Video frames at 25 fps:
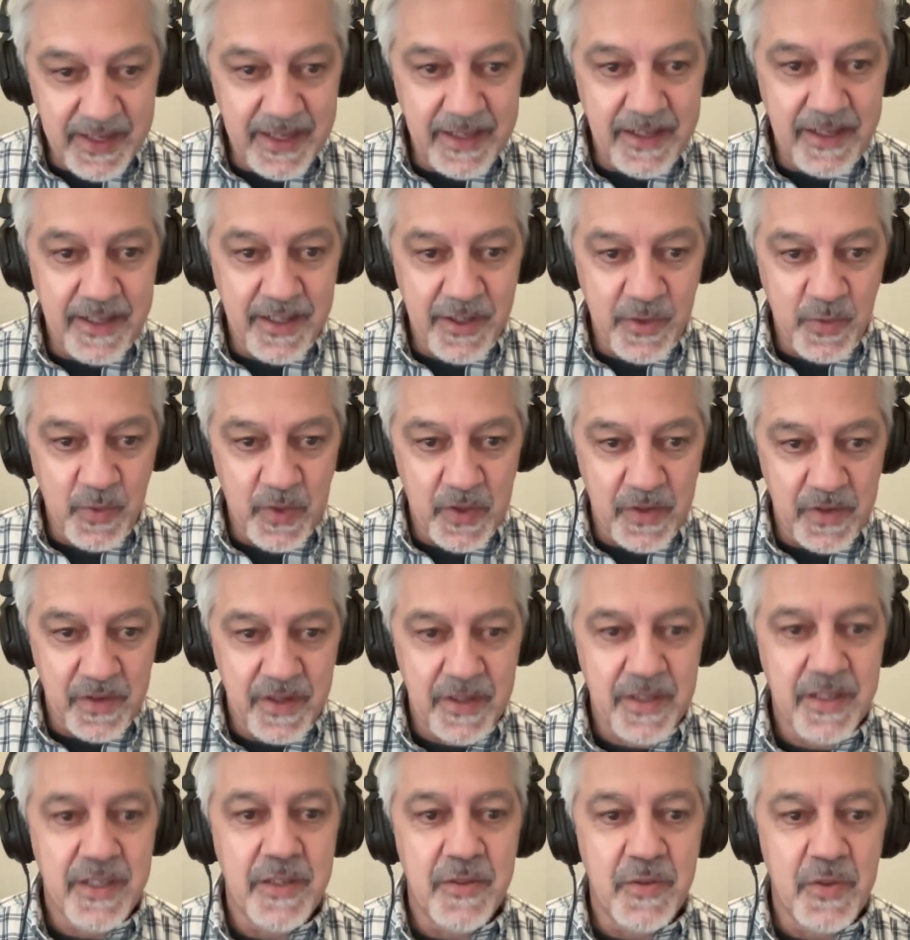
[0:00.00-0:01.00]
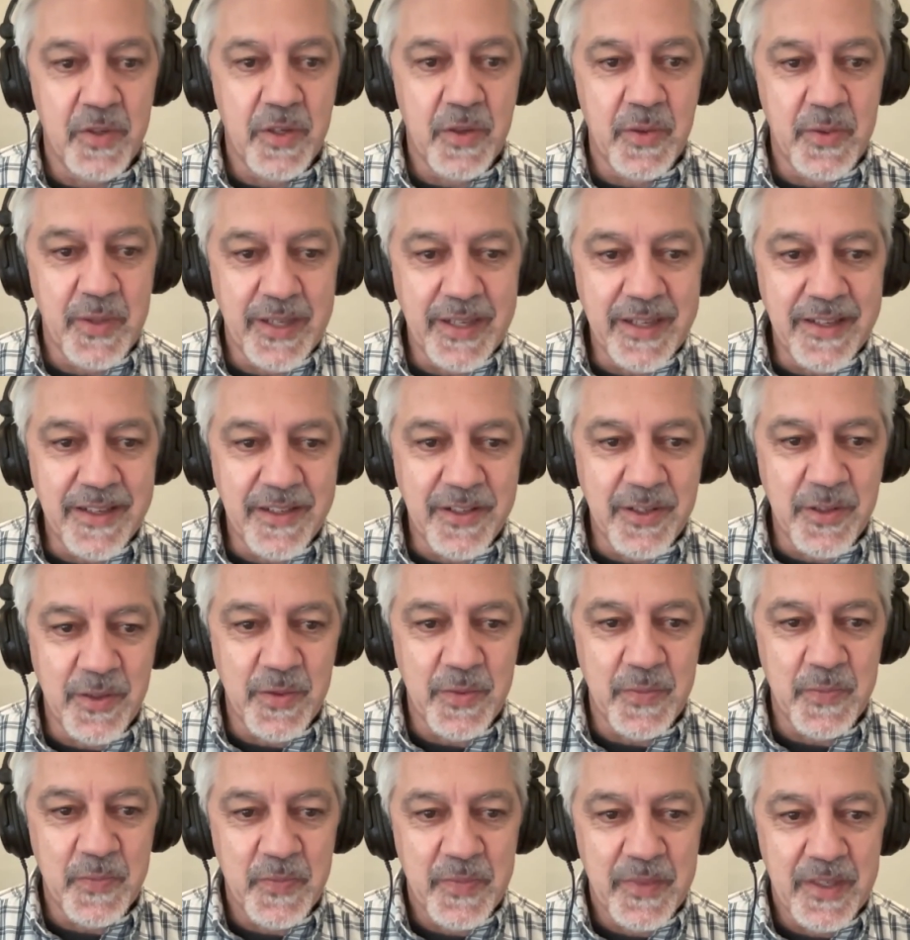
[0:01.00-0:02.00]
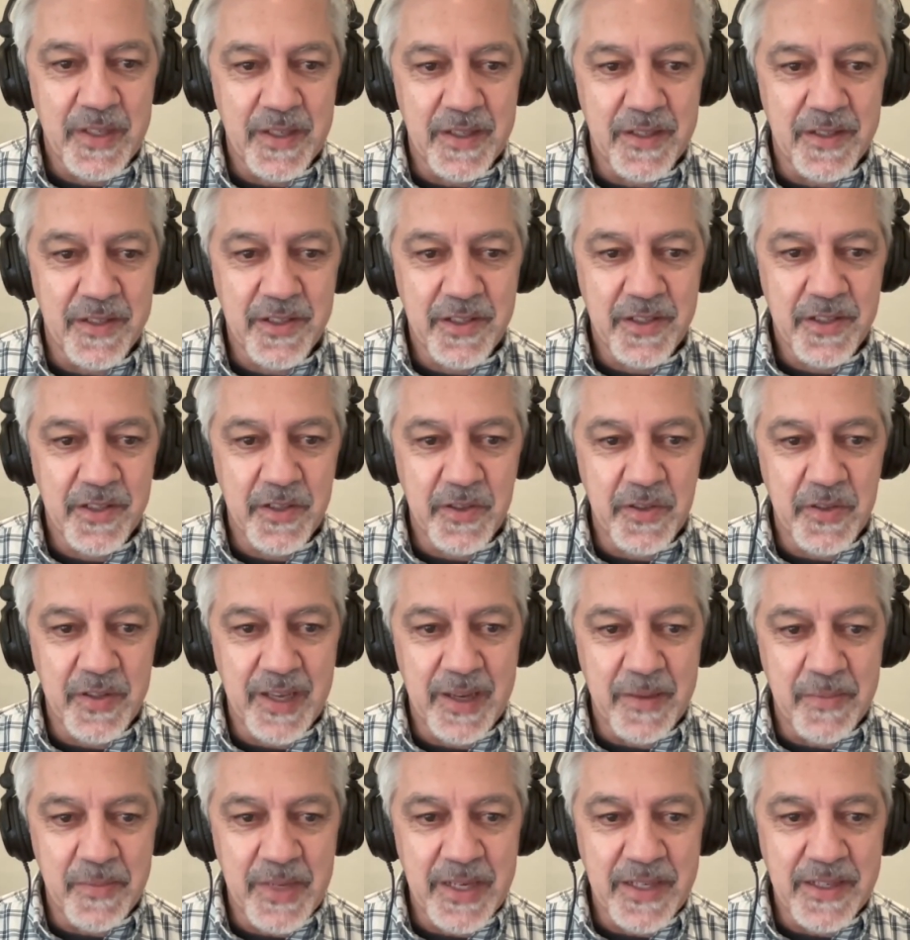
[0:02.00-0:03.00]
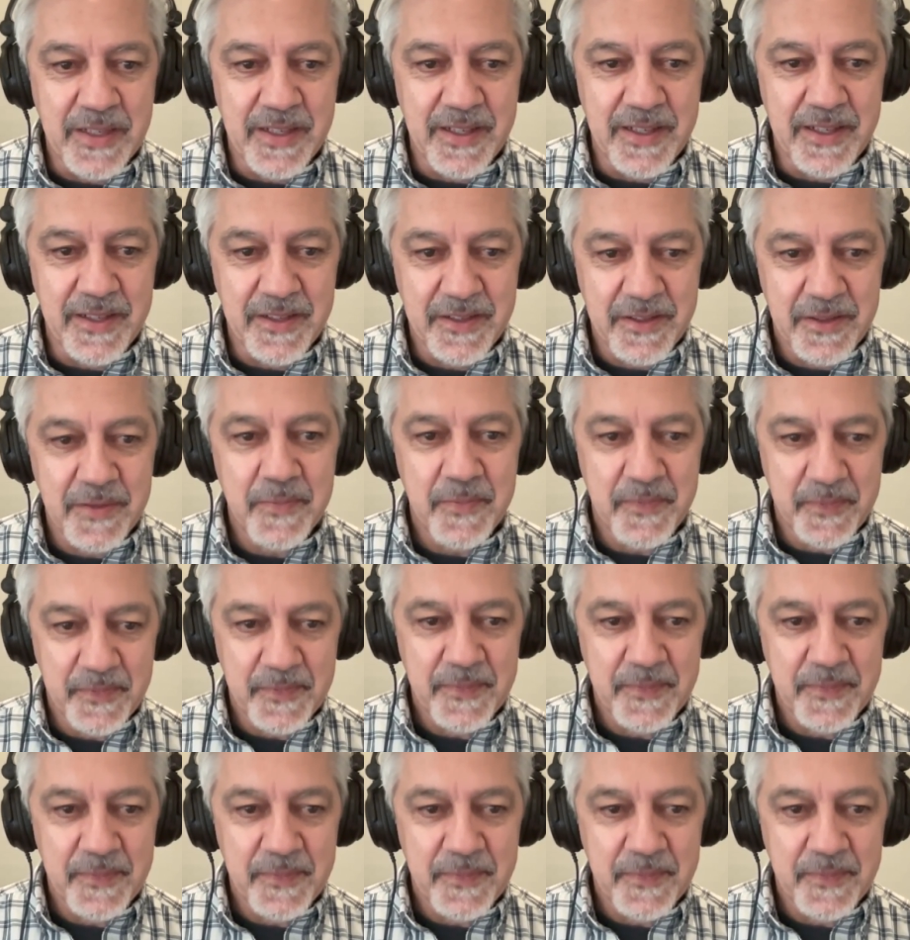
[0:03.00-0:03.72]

then it's worth going into to do that maintenance.